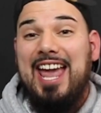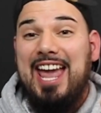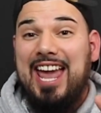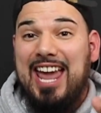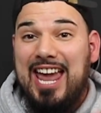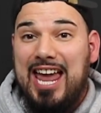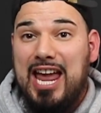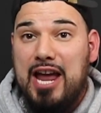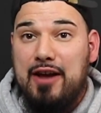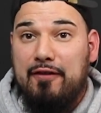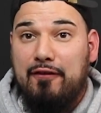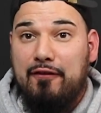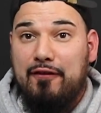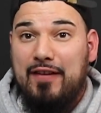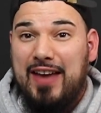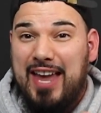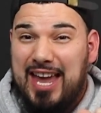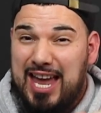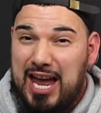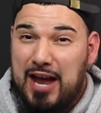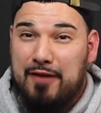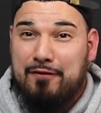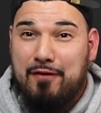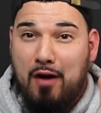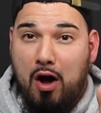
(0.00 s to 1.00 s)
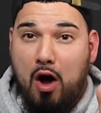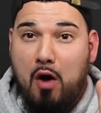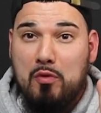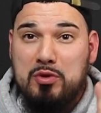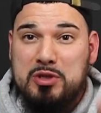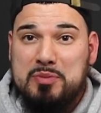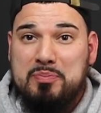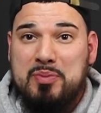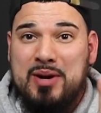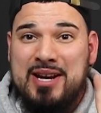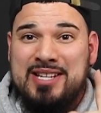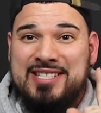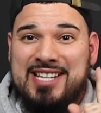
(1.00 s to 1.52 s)
if always
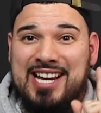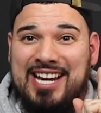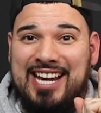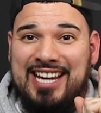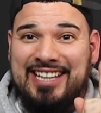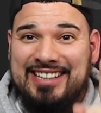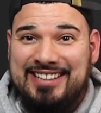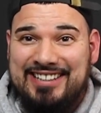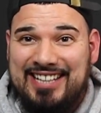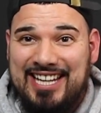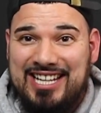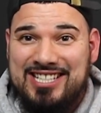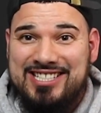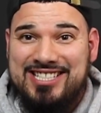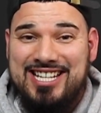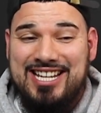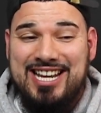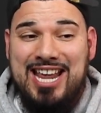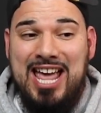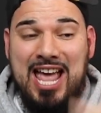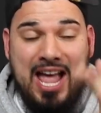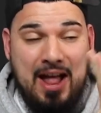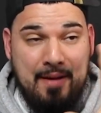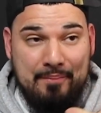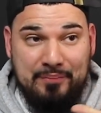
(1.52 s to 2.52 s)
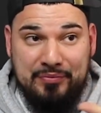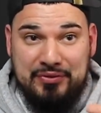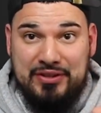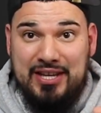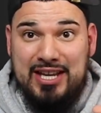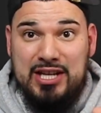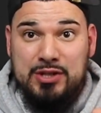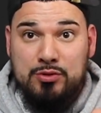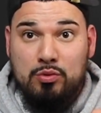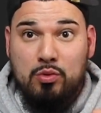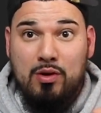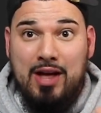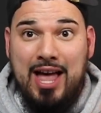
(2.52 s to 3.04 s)
brings a condition.
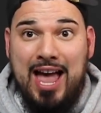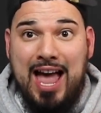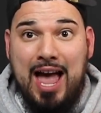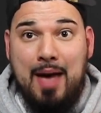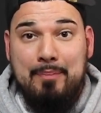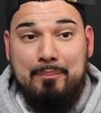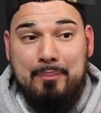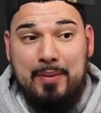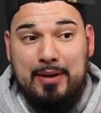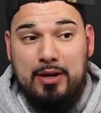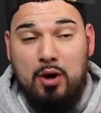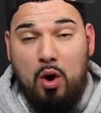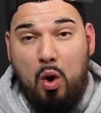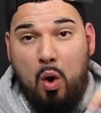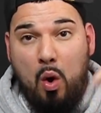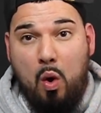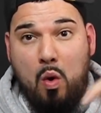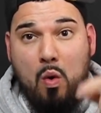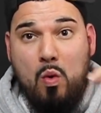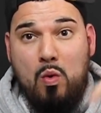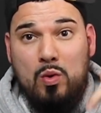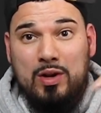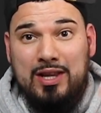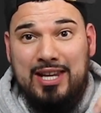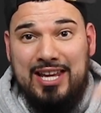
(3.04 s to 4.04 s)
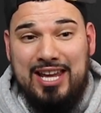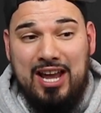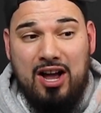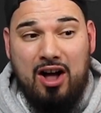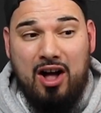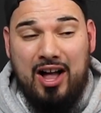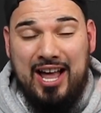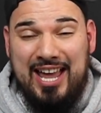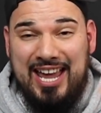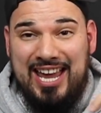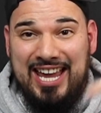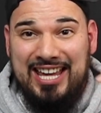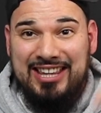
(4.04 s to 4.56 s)
This will happen only
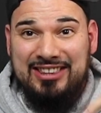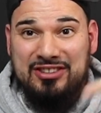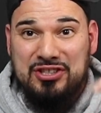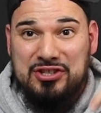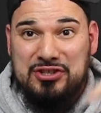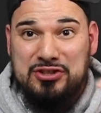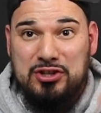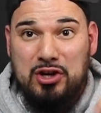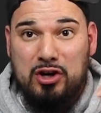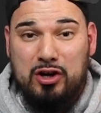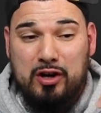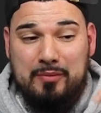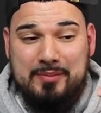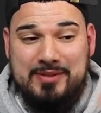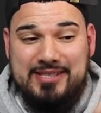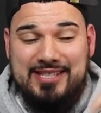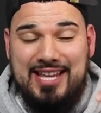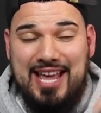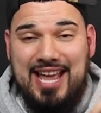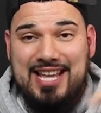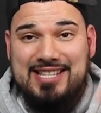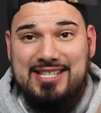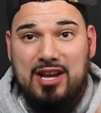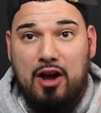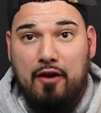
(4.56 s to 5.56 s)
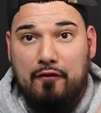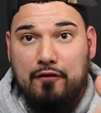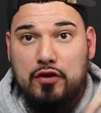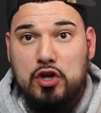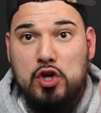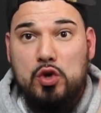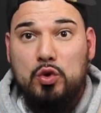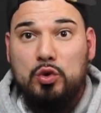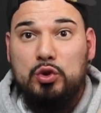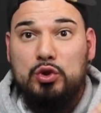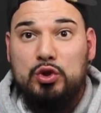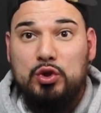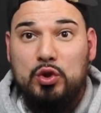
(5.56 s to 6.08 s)
in the circumstance of
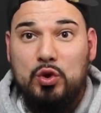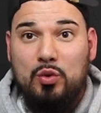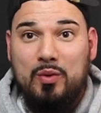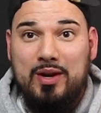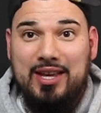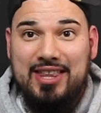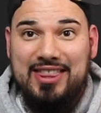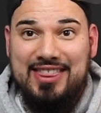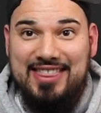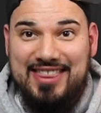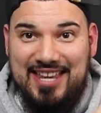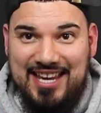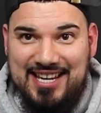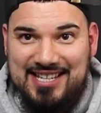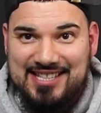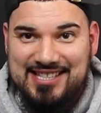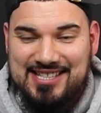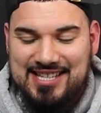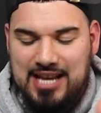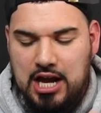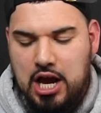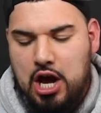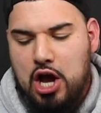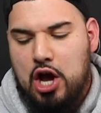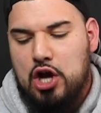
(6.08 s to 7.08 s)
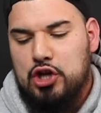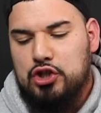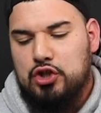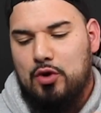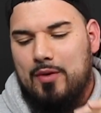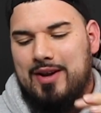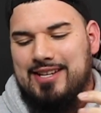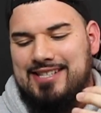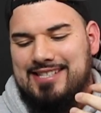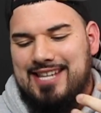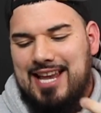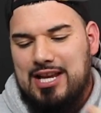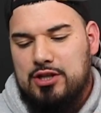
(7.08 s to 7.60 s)
you doing this. So
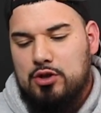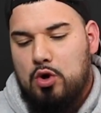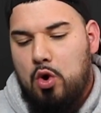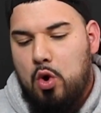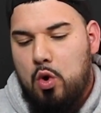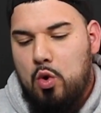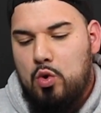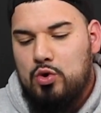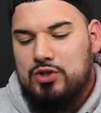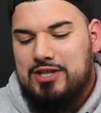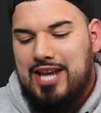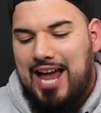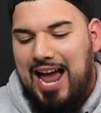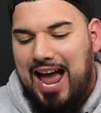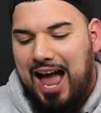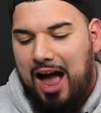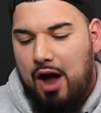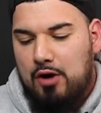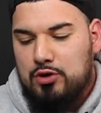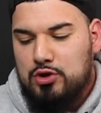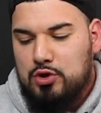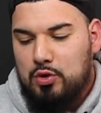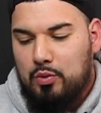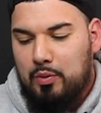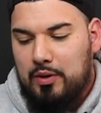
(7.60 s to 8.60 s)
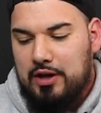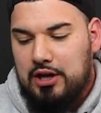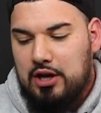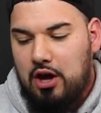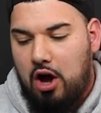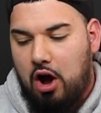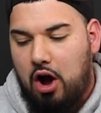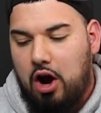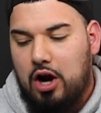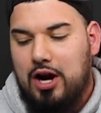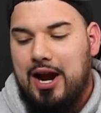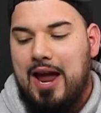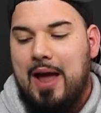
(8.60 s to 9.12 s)
it says whose house we
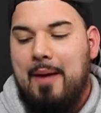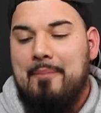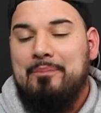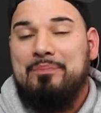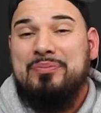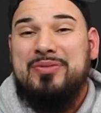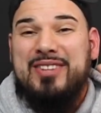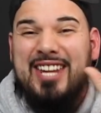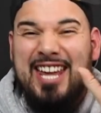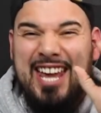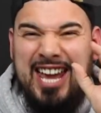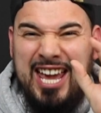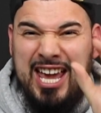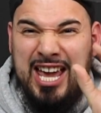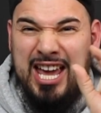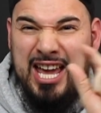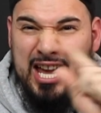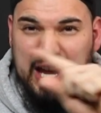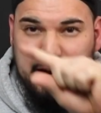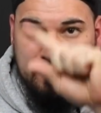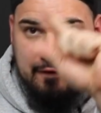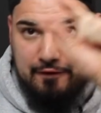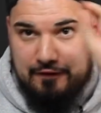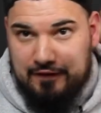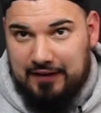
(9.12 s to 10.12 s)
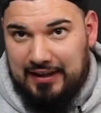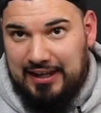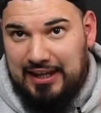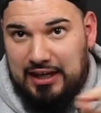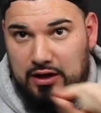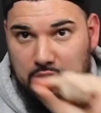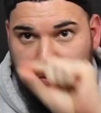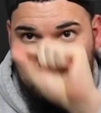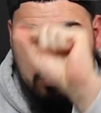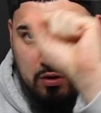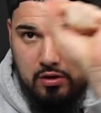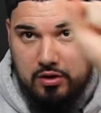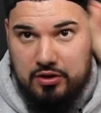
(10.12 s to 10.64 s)
are if,
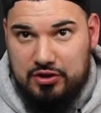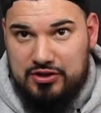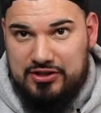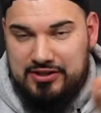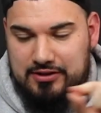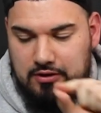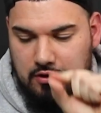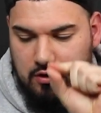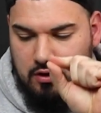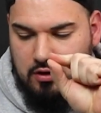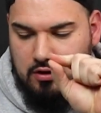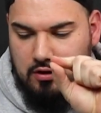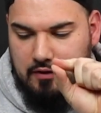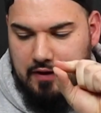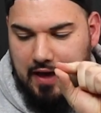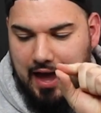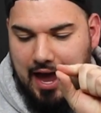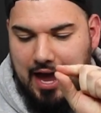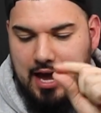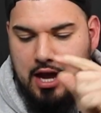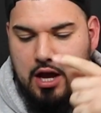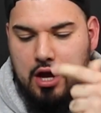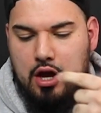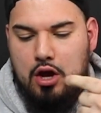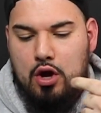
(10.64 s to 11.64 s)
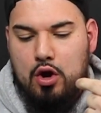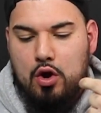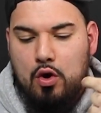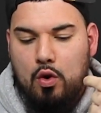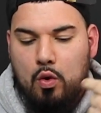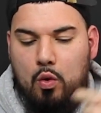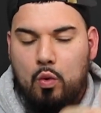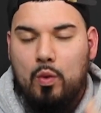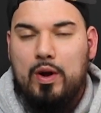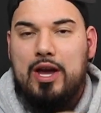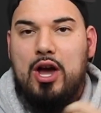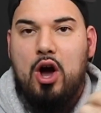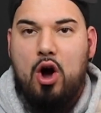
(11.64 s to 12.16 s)
keyword, circle that,
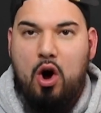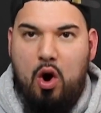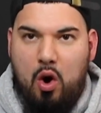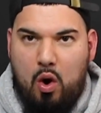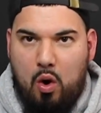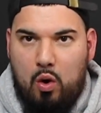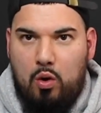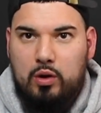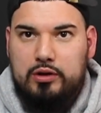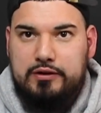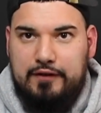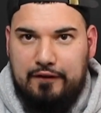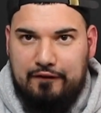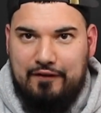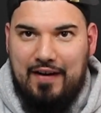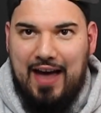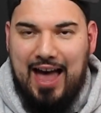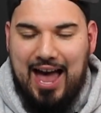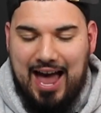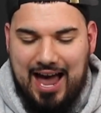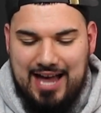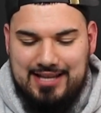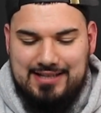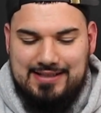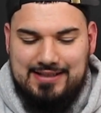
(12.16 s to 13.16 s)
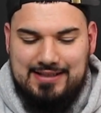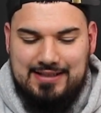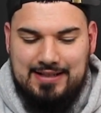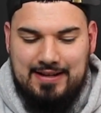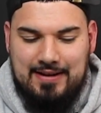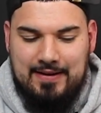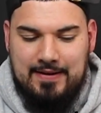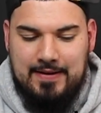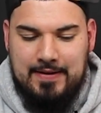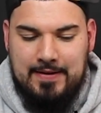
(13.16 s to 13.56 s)
we hold fast